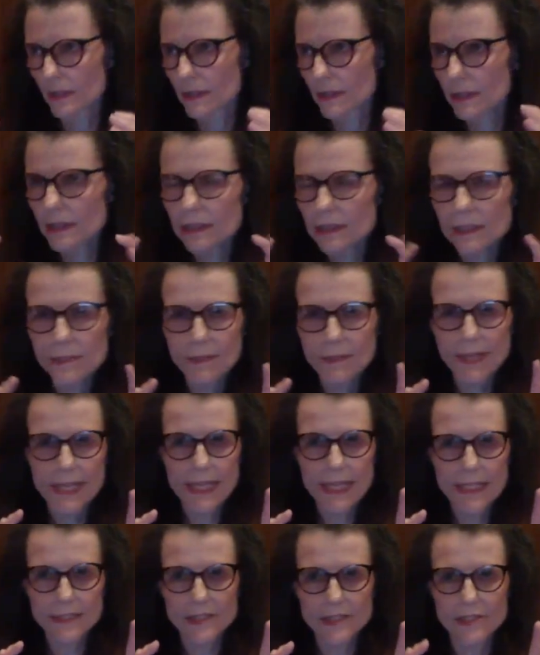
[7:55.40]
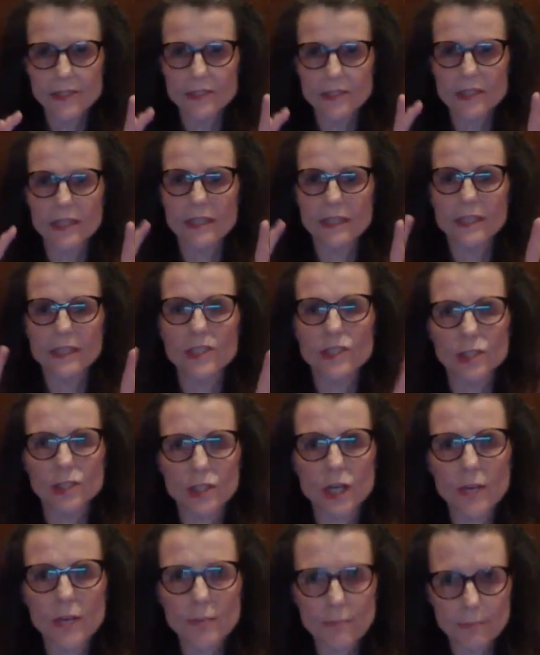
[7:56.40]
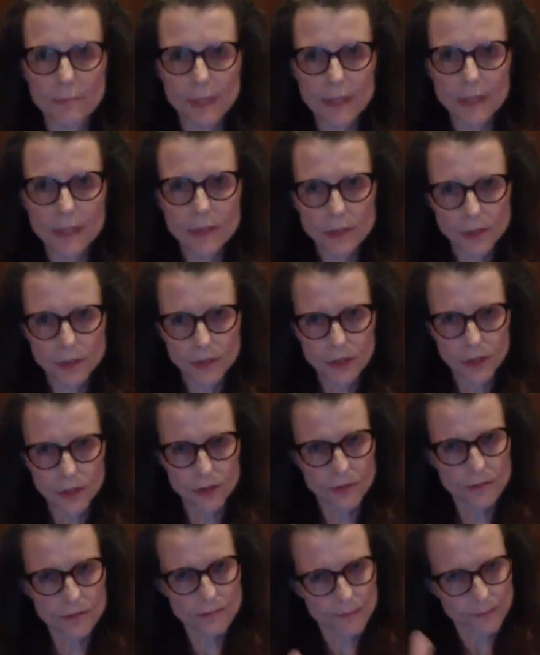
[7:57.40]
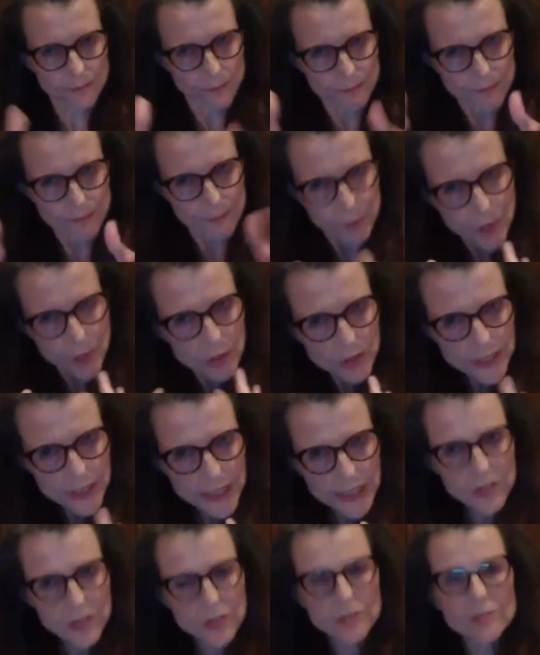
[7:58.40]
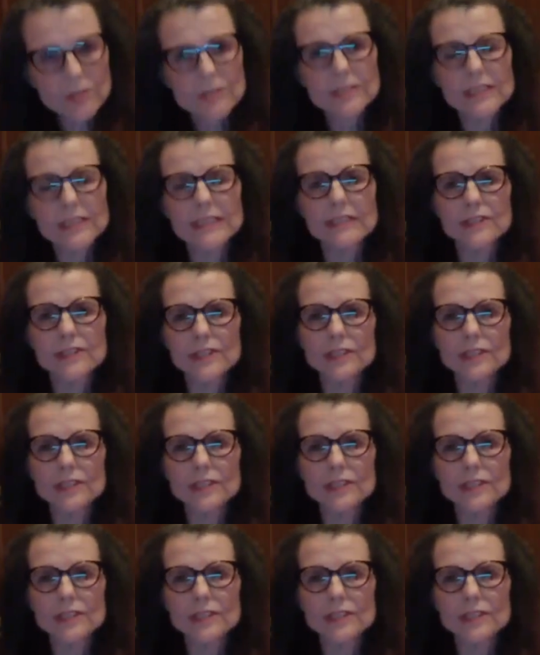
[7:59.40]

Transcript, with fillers: lily pads to suddenly sharp bills to broken angels, and it